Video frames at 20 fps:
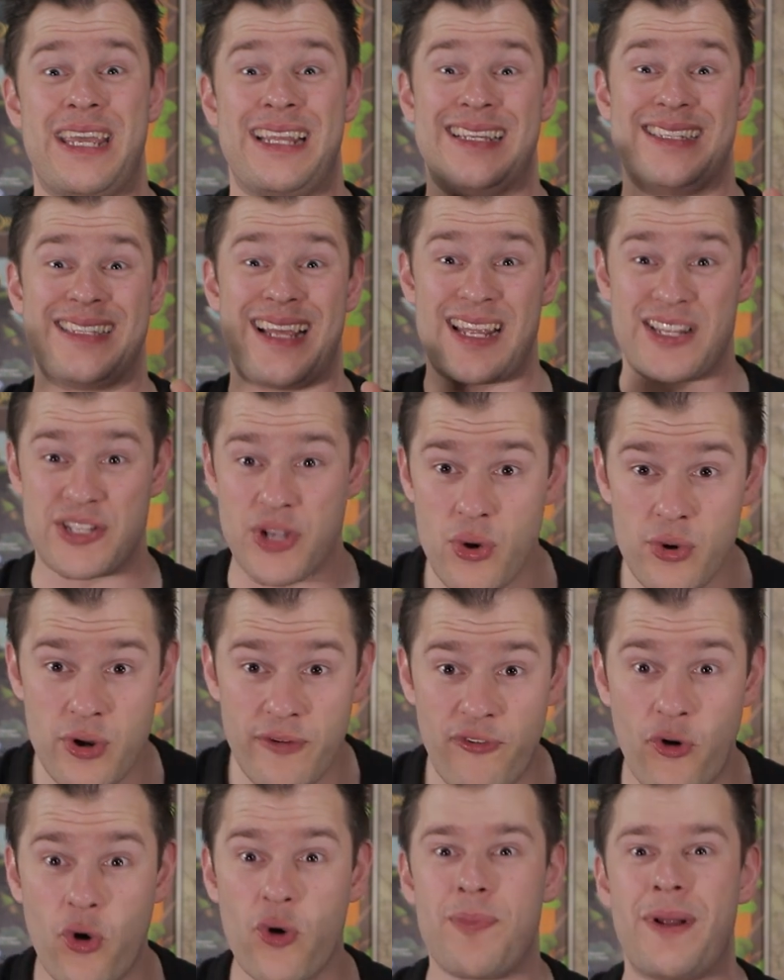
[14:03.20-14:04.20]
It is a
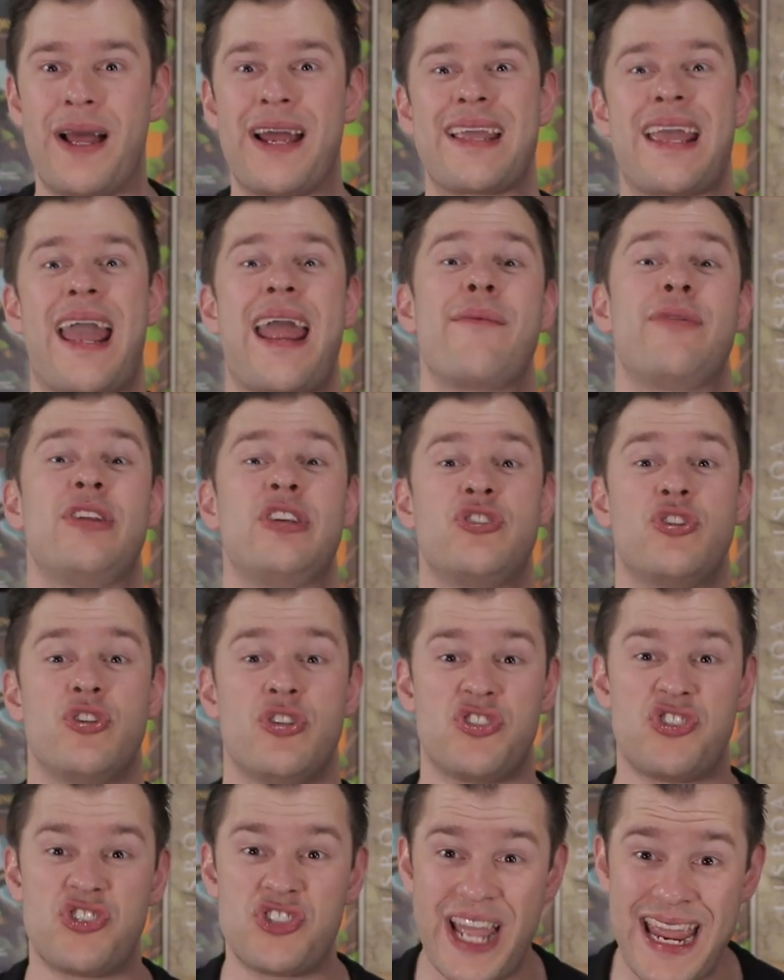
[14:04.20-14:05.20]
2-4 player game and it should
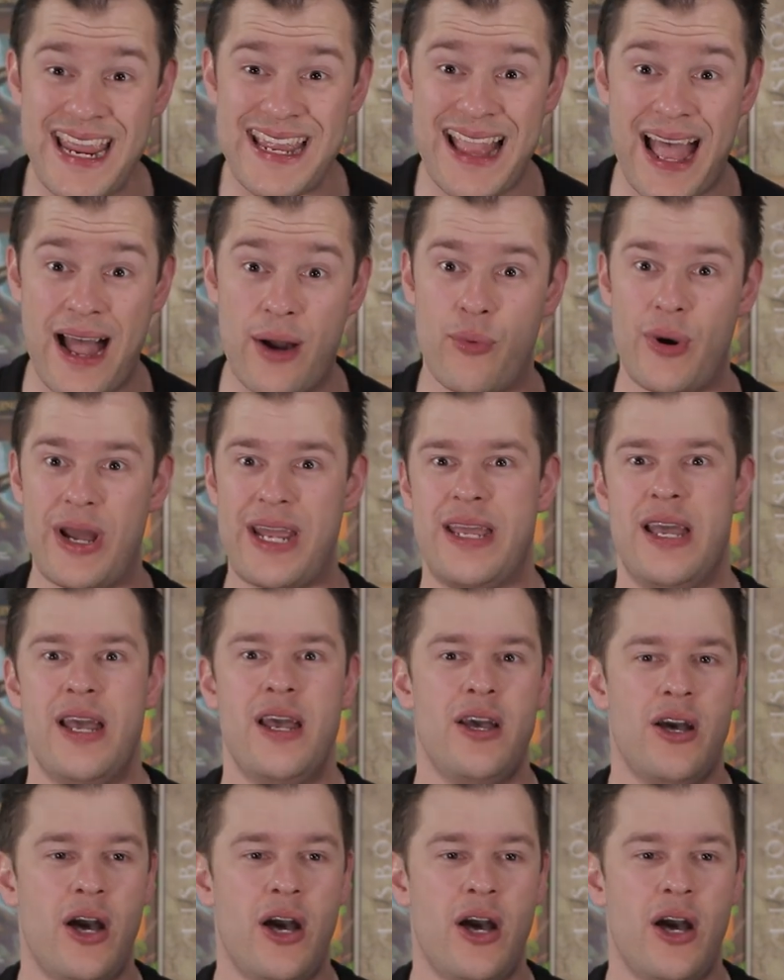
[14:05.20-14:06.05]
have stayed that way.